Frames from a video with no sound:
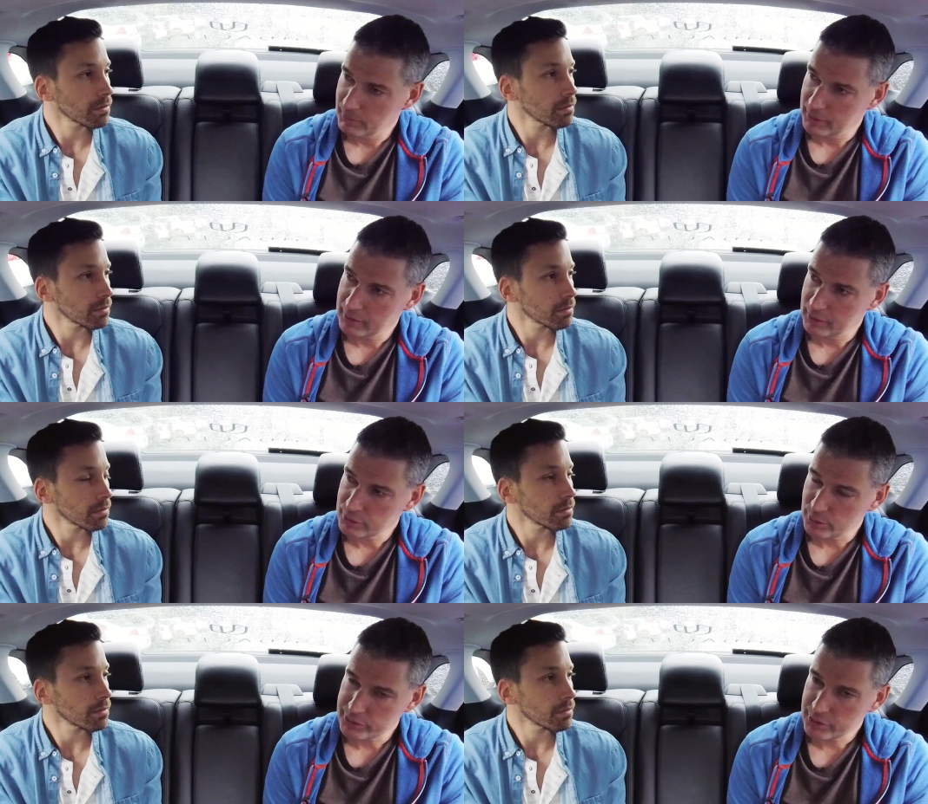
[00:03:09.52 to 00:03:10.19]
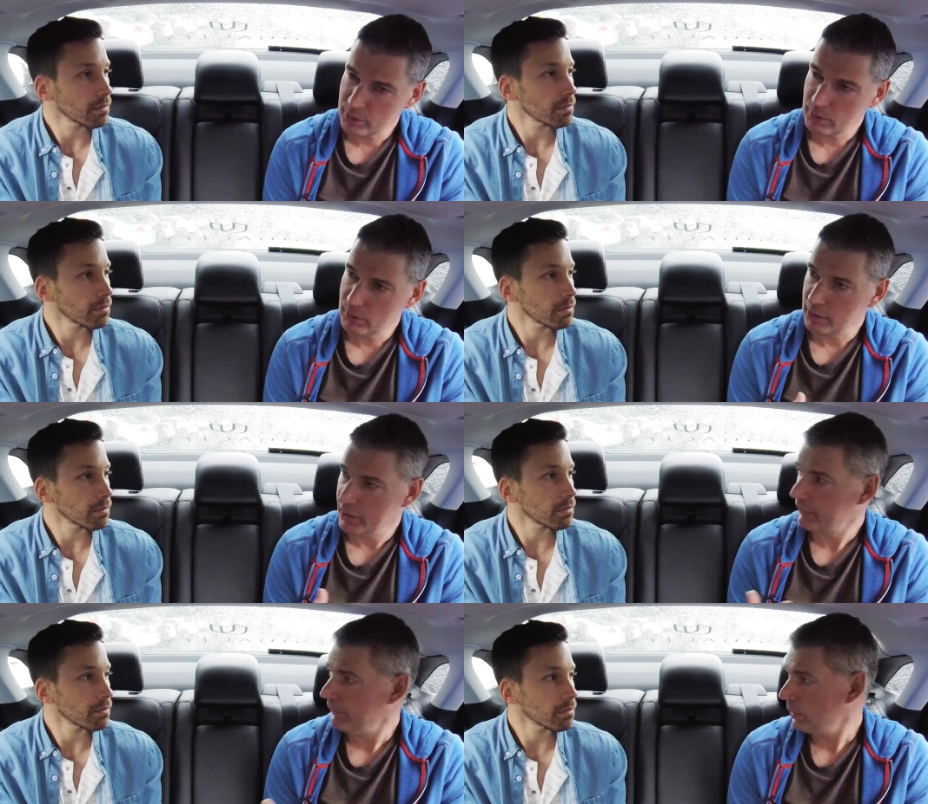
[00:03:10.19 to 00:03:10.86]
Speaker 1: But there's also
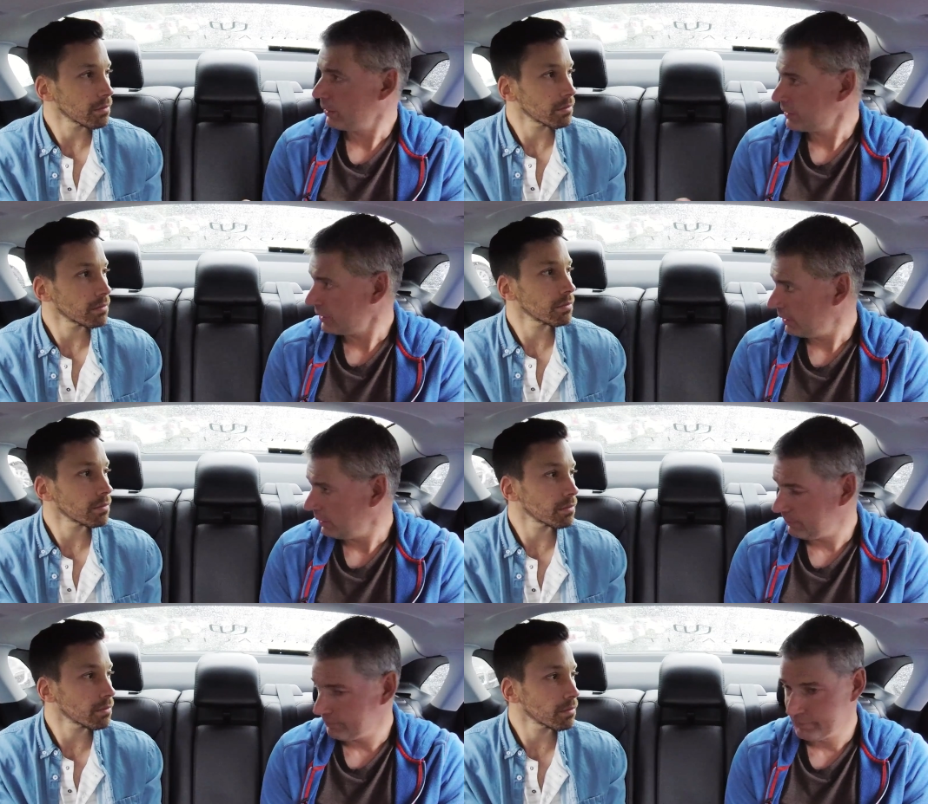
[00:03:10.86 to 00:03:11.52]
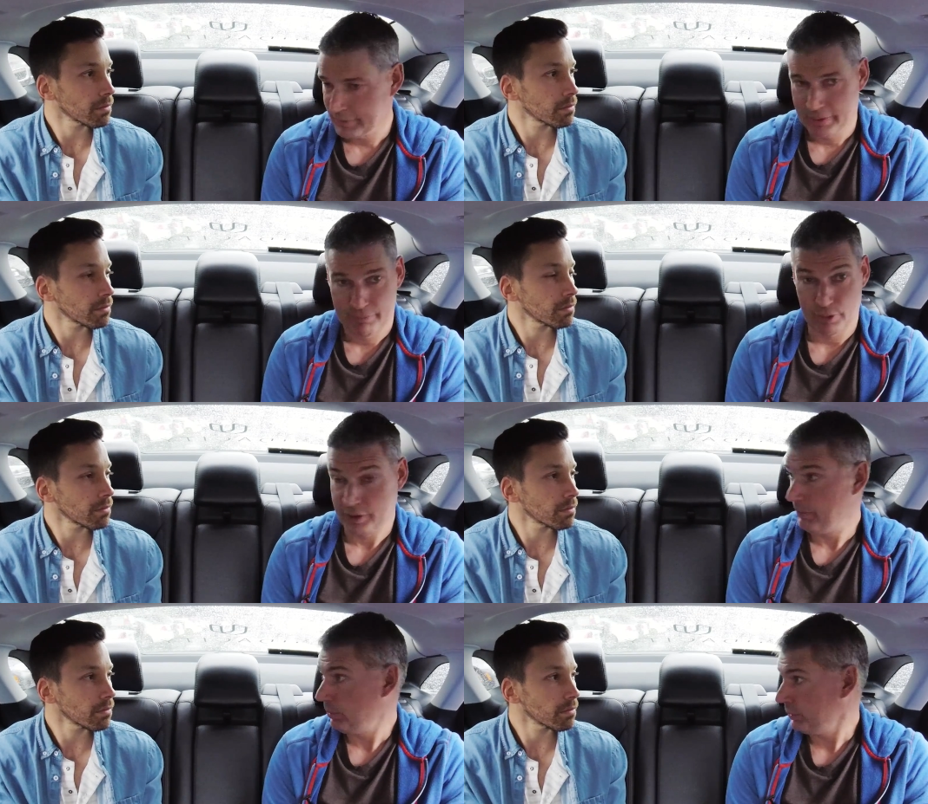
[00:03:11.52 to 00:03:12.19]
a lot of focus on,
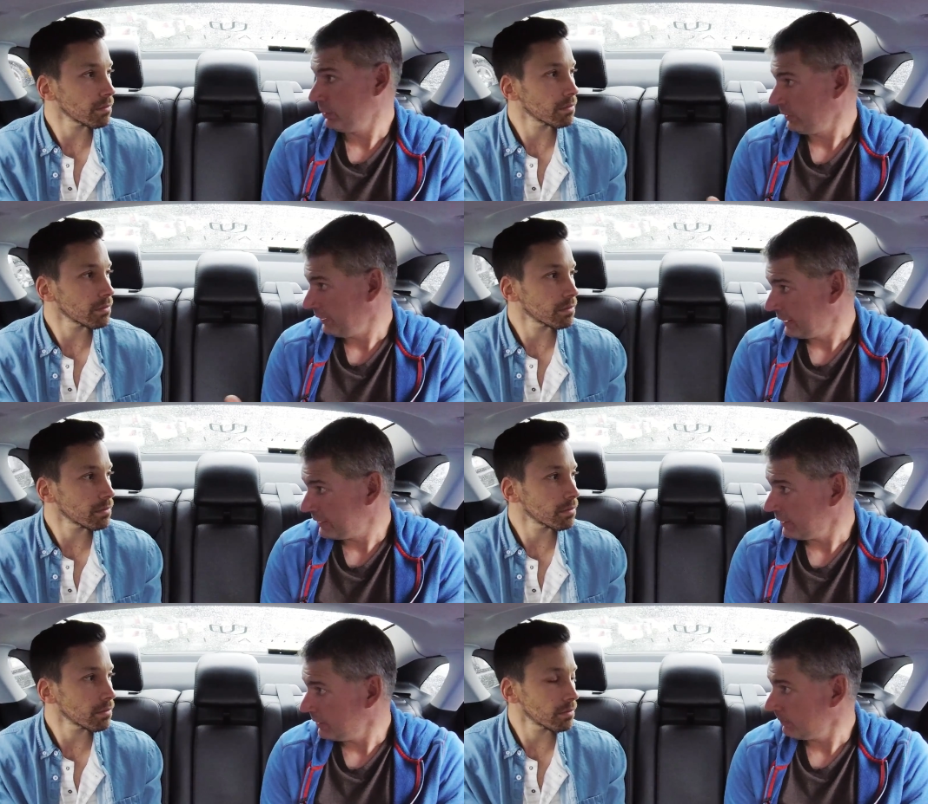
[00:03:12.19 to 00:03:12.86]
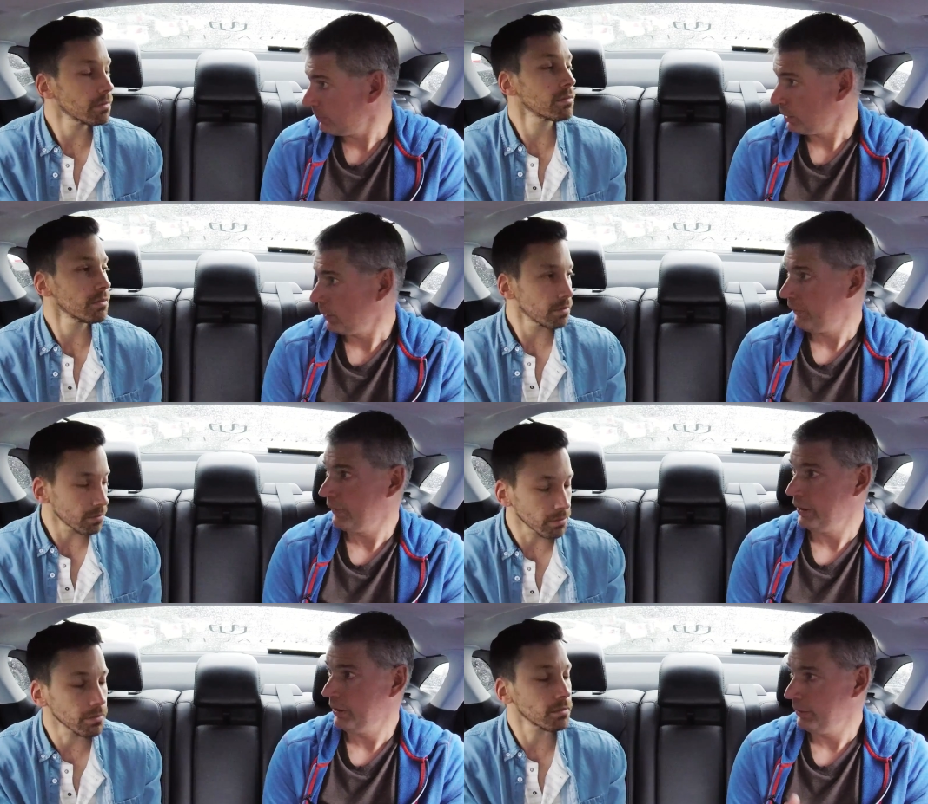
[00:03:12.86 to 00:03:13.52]
for example, your LinkedIn
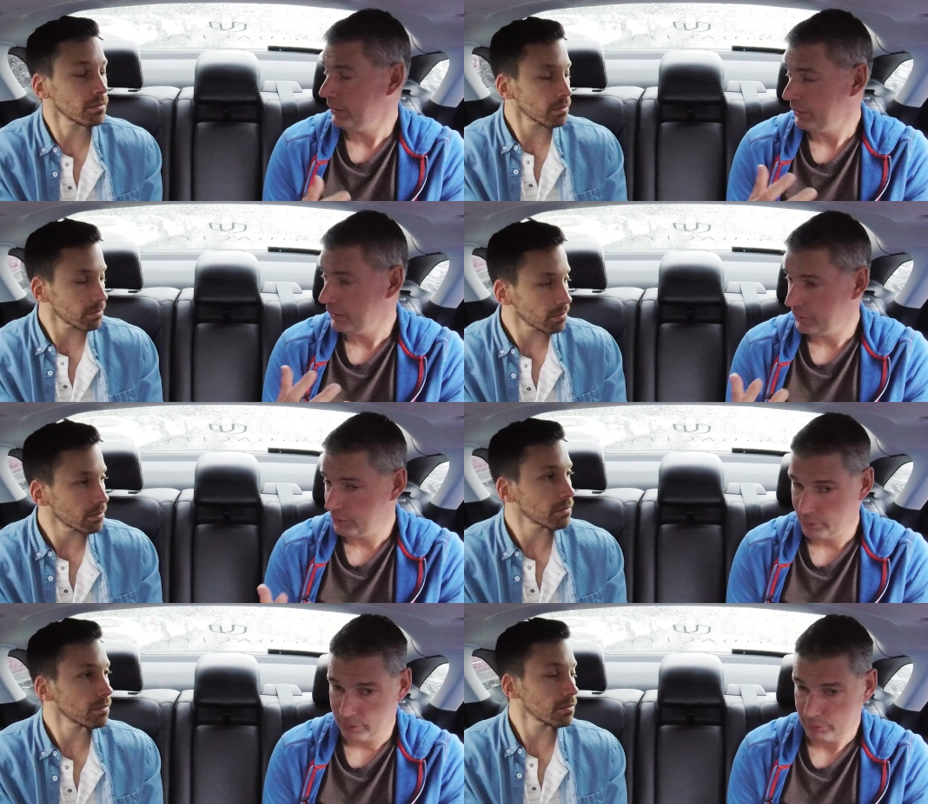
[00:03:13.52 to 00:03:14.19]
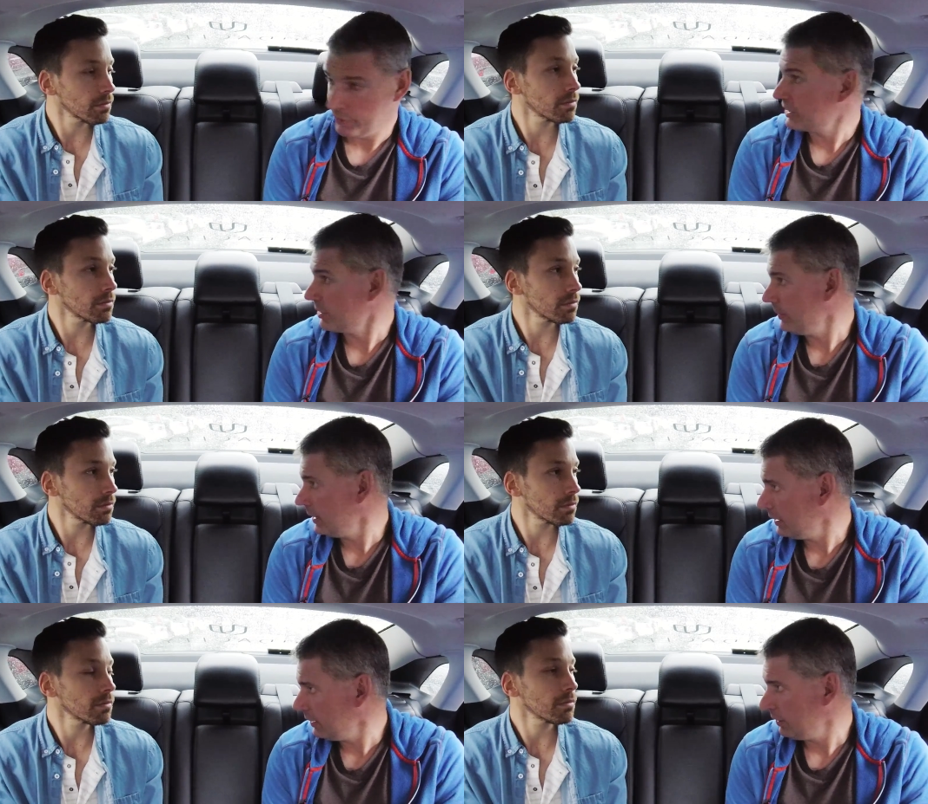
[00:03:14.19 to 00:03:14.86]
profile and, and your
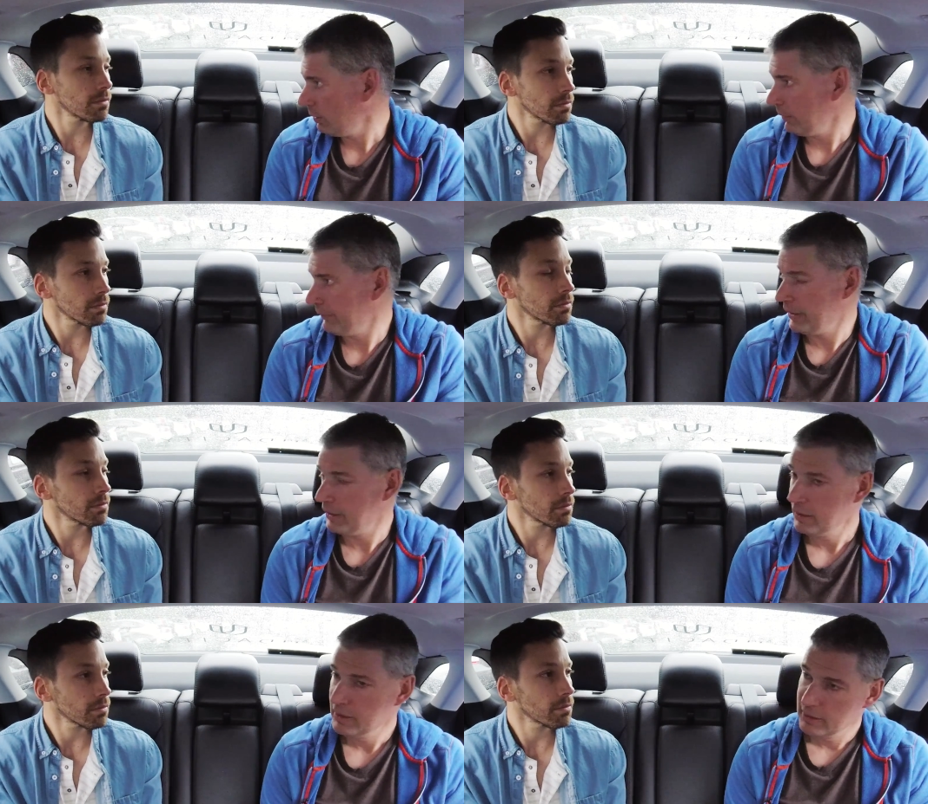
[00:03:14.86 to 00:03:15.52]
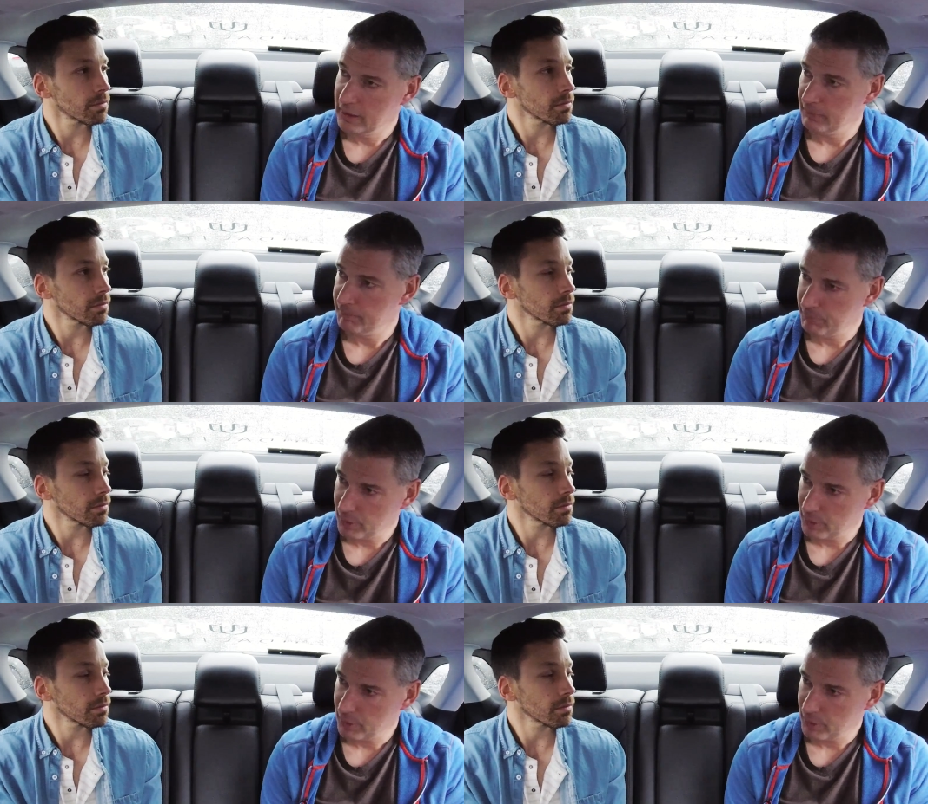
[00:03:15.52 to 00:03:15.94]
resume and all of that. And